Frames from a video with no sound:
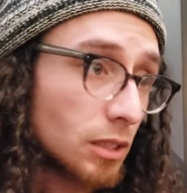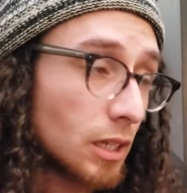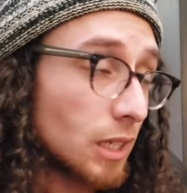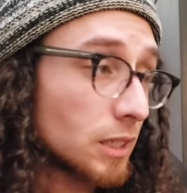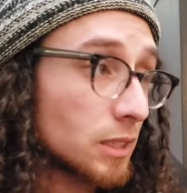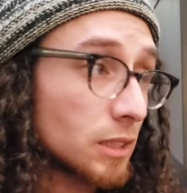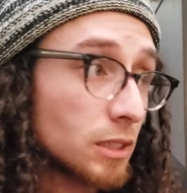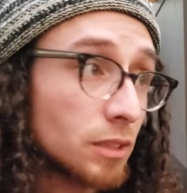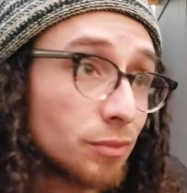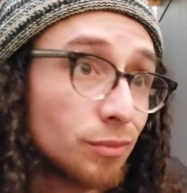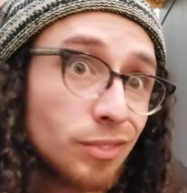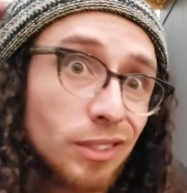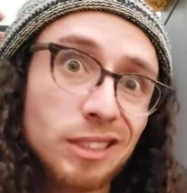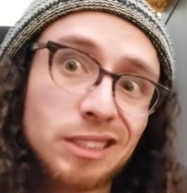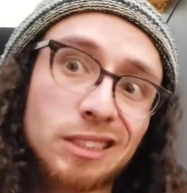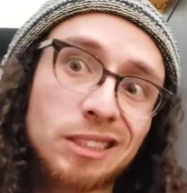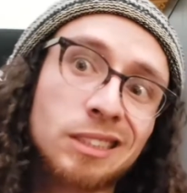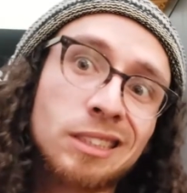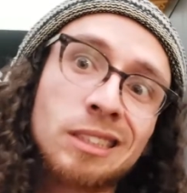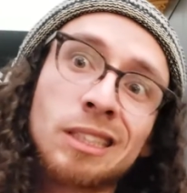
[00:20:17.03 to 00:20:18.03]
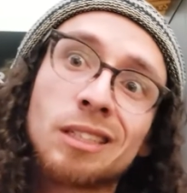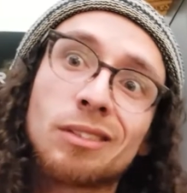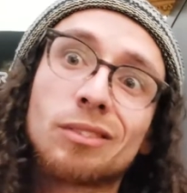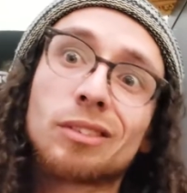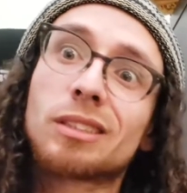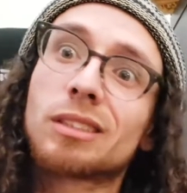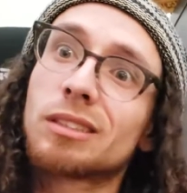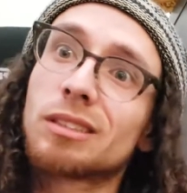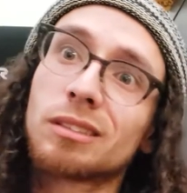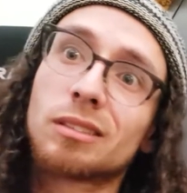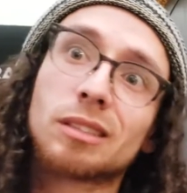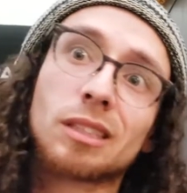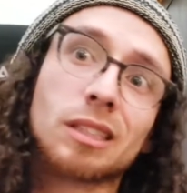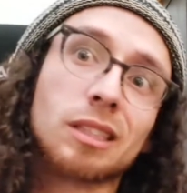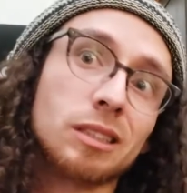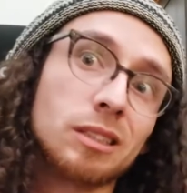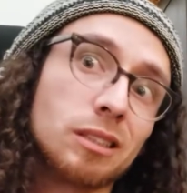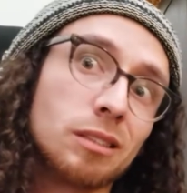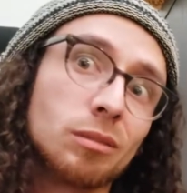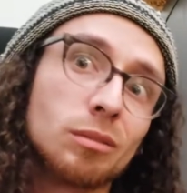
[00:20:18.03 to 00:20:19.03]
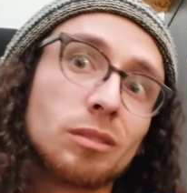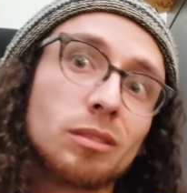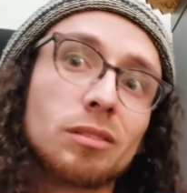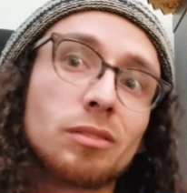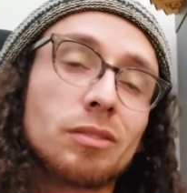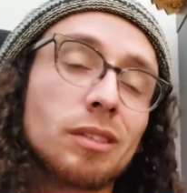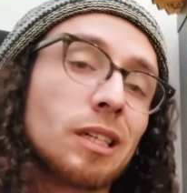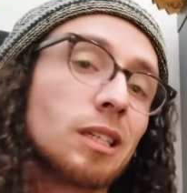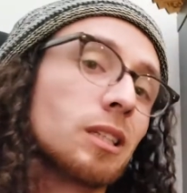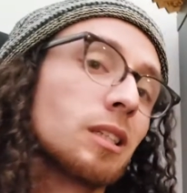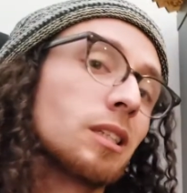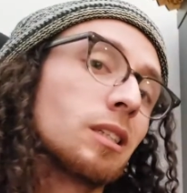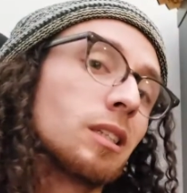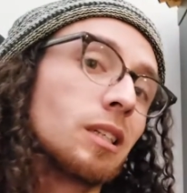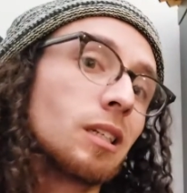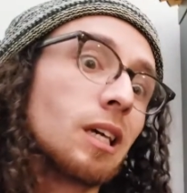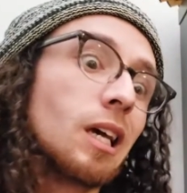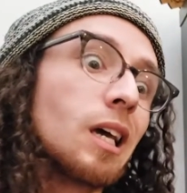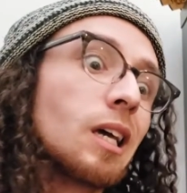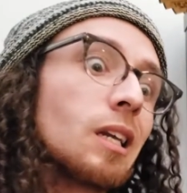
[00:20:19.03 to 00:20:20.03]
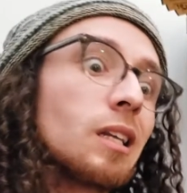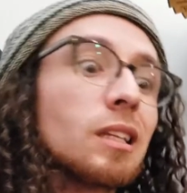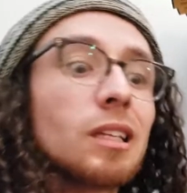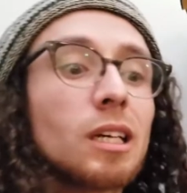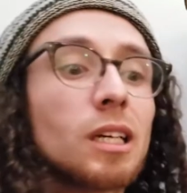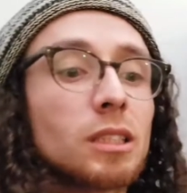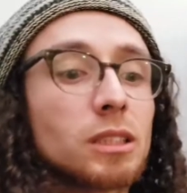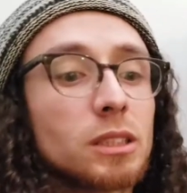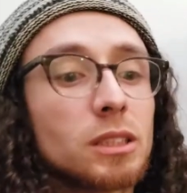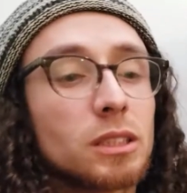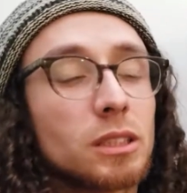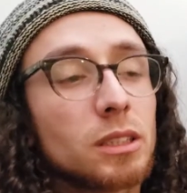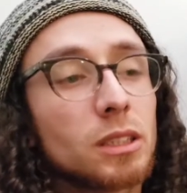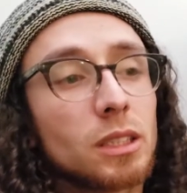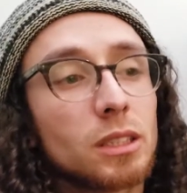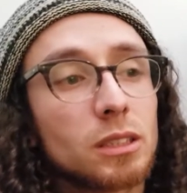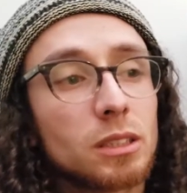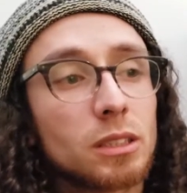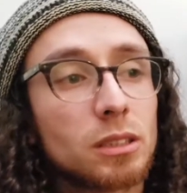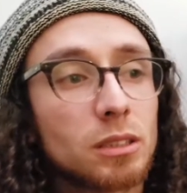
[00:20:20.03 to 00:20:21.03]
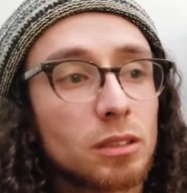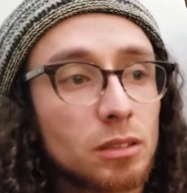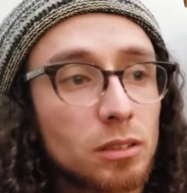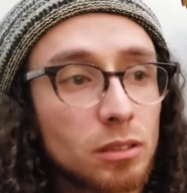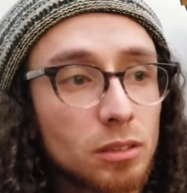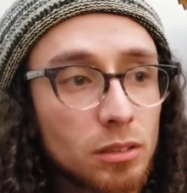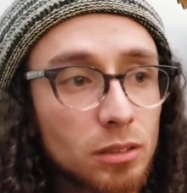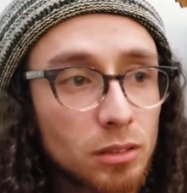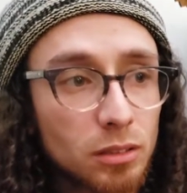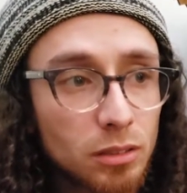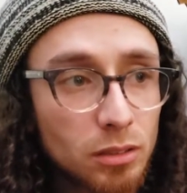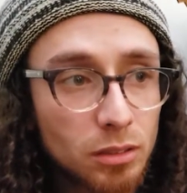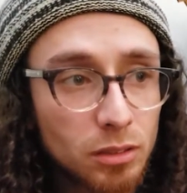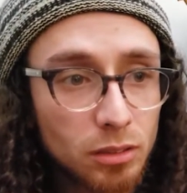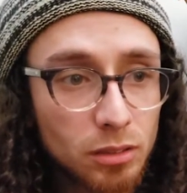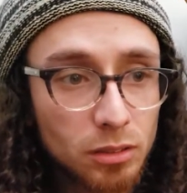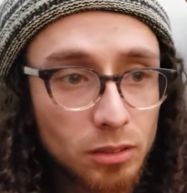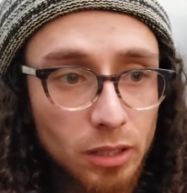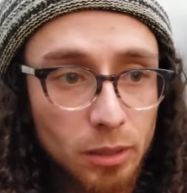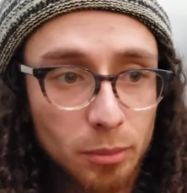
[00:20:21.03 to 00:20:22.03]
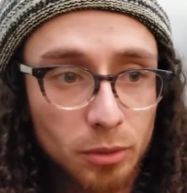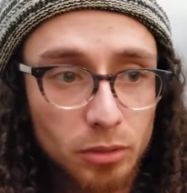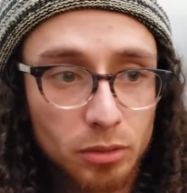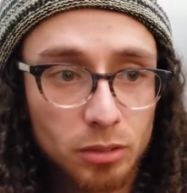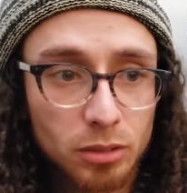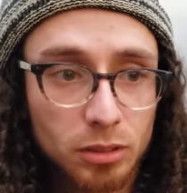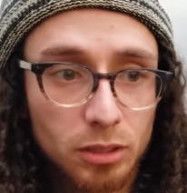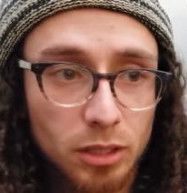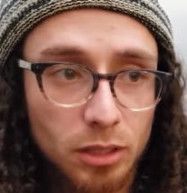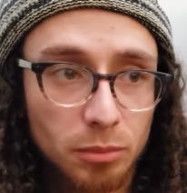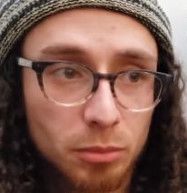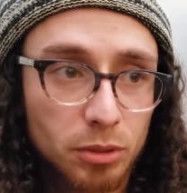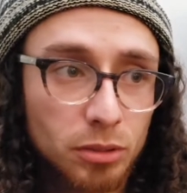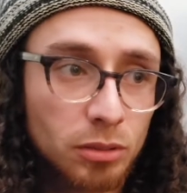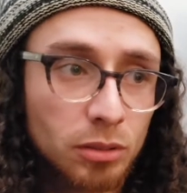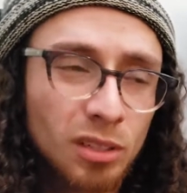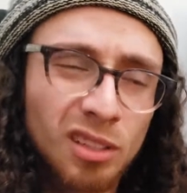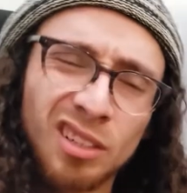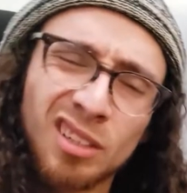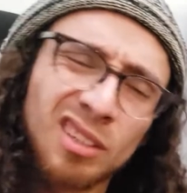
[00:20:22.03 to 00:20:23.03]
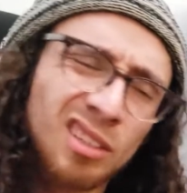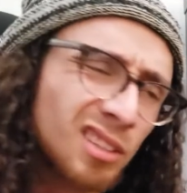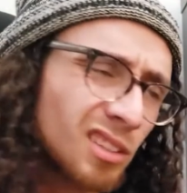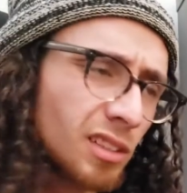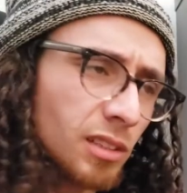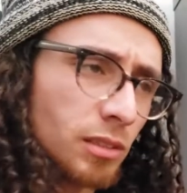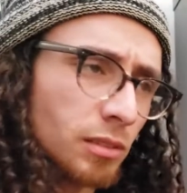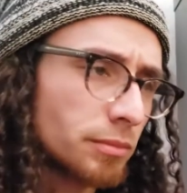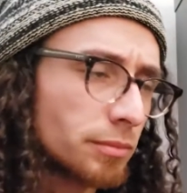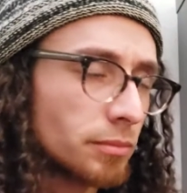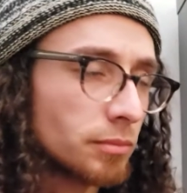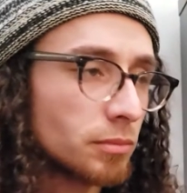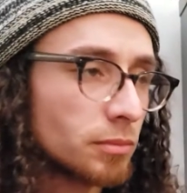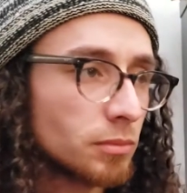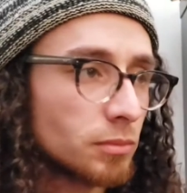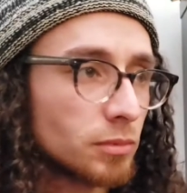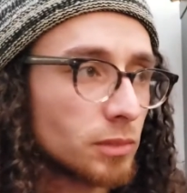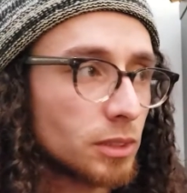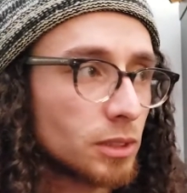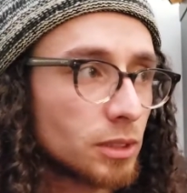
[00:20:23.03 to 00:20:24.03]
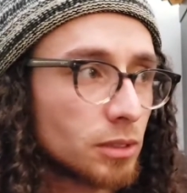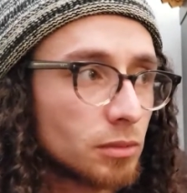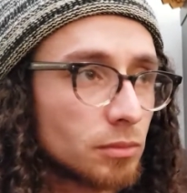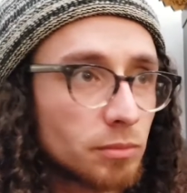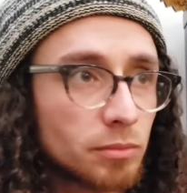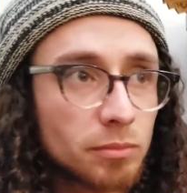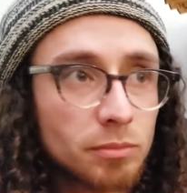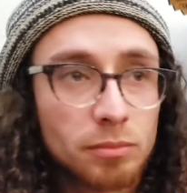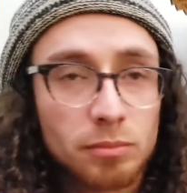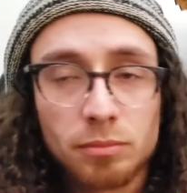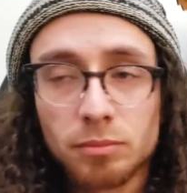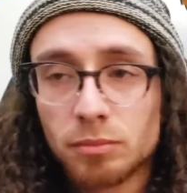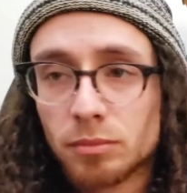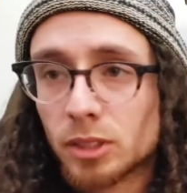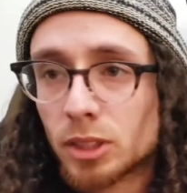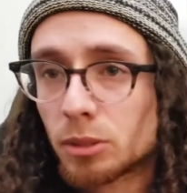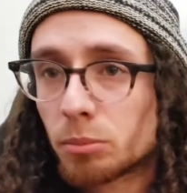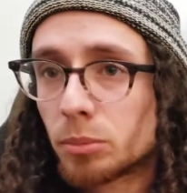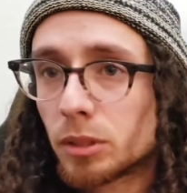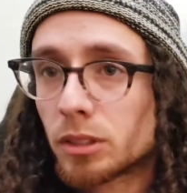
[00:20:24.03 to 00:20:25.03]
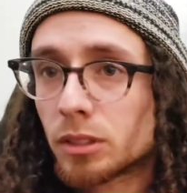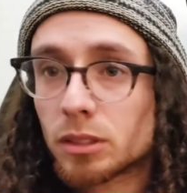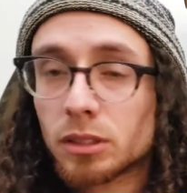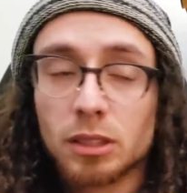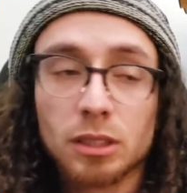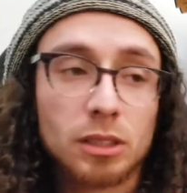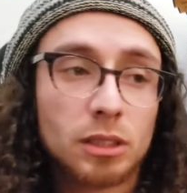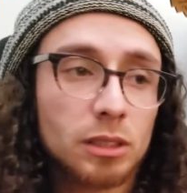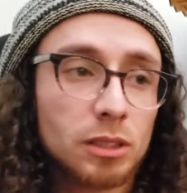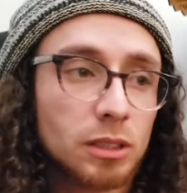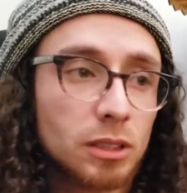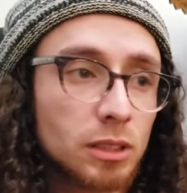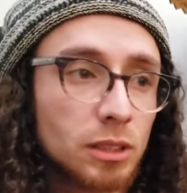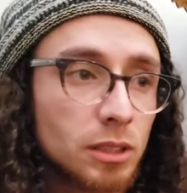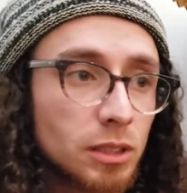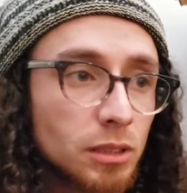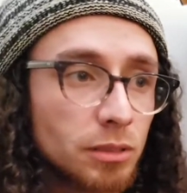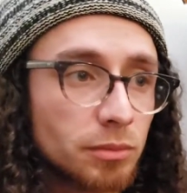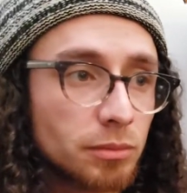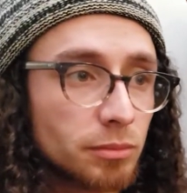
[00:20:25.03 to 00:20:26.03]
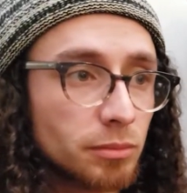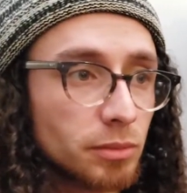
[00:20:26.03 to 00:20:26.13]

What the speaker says: I see the vision and everything. Like I said, with the fact that they had it last year as the demo, the debut, you know, it's business at the end of the day.